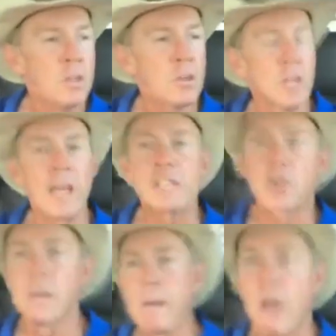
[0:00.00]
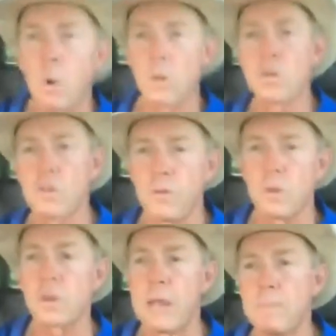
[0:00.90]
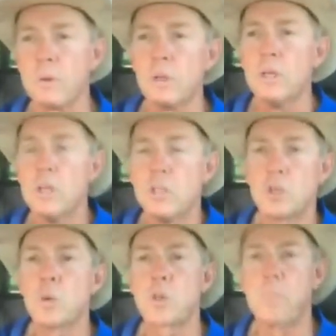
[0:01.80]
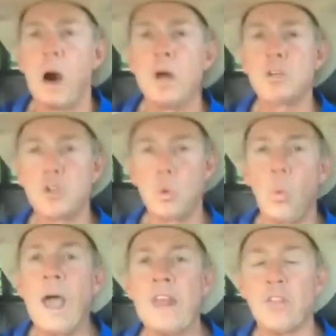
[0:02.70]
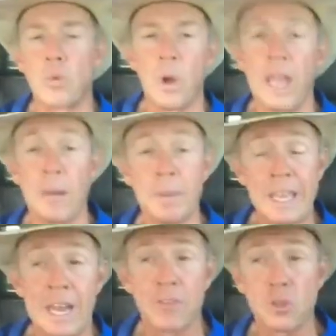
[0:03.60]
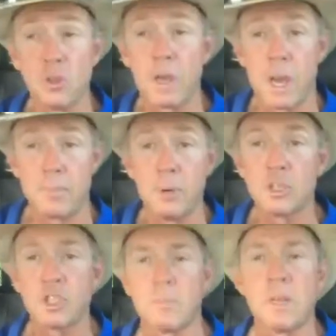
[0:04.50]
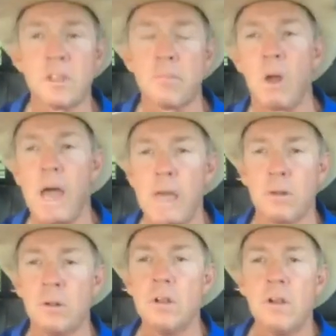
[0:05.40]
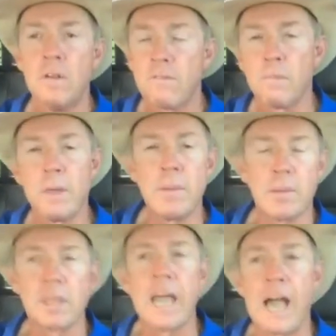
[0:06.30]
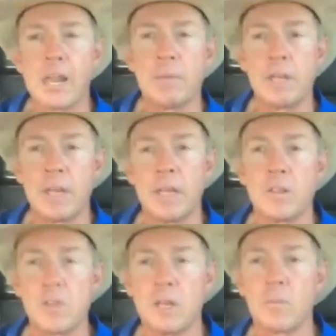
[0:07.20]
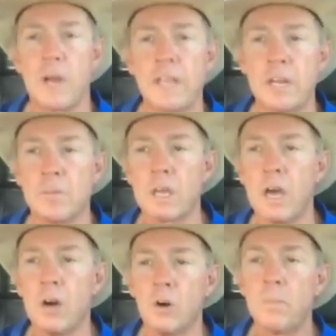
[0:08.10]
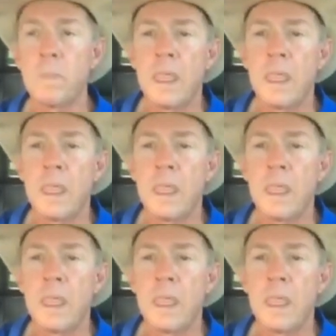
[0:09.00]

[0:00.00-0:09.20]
You see, I train my horses, for example, to respond to the weight of the rein, but yet I've still got to push them into the bridle for me to be able to guide them and send them where I need them to go.